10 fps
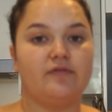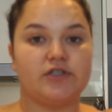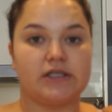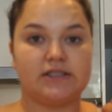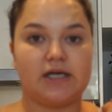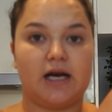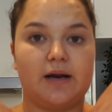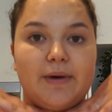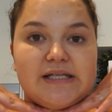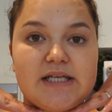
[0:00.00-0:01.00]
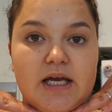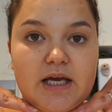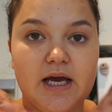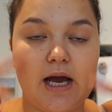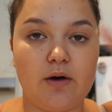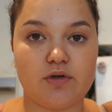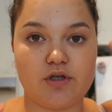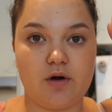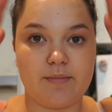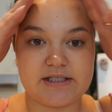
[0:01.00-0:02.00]
just done my skincare. I
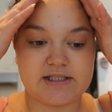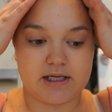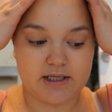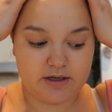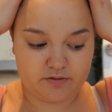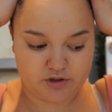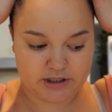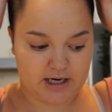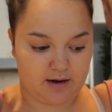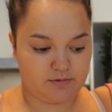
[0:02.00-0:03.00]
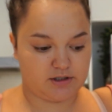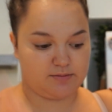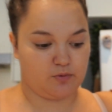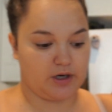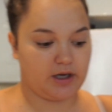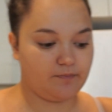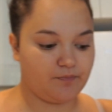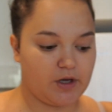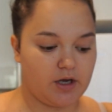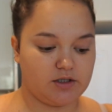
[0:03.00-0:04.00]
also got my skincare routine up this morning.
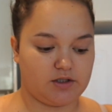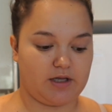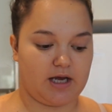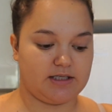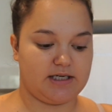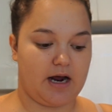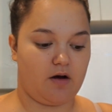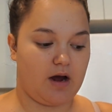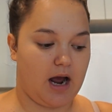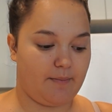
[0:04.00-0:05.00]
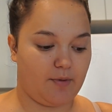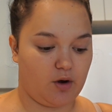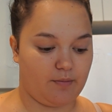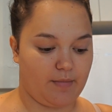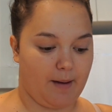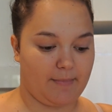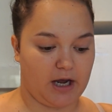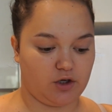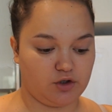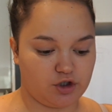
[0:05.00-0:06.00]
So that is now up on
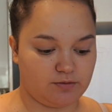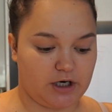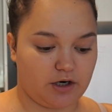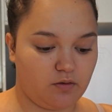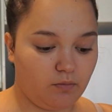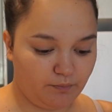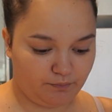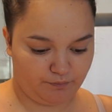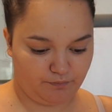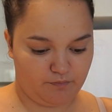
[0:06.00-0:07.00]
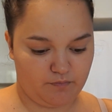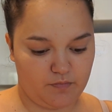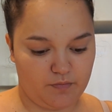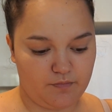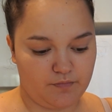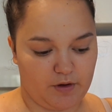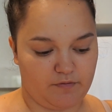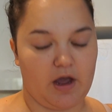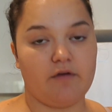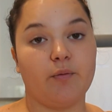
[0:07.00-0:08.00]
my YouTube channel.
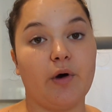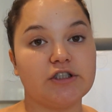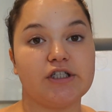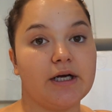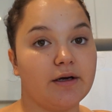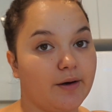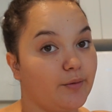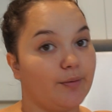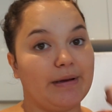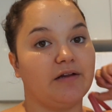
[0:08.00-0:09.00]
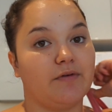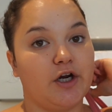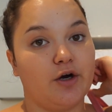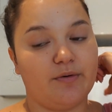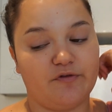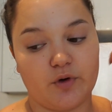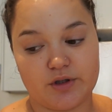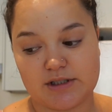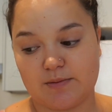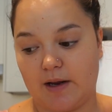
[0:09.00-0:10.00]
If you haven't watched it, it will be the video before
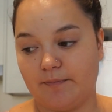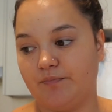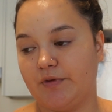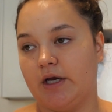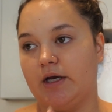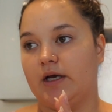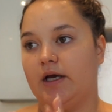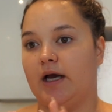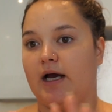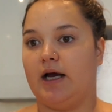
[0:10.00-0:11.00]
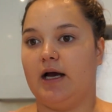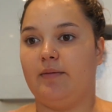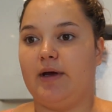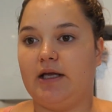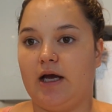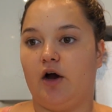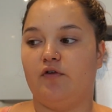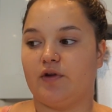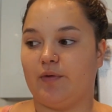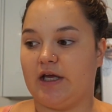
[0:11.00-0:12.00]
this one. Um, and yeah,
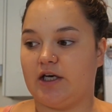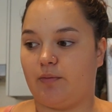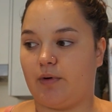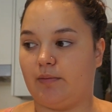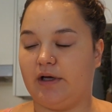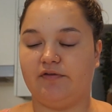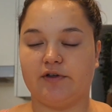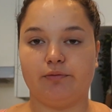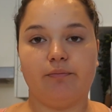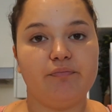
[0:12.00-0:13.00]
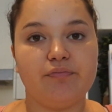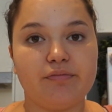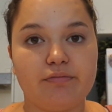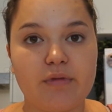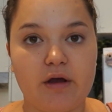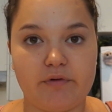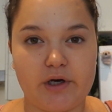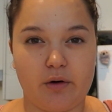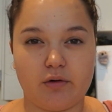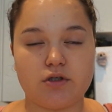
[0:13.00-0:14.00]
over the weekend I'll probably film a
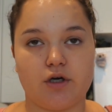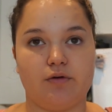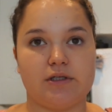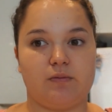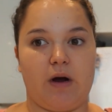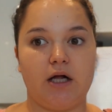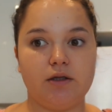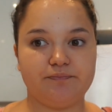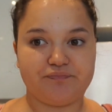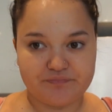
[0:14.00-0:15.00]
video or two as well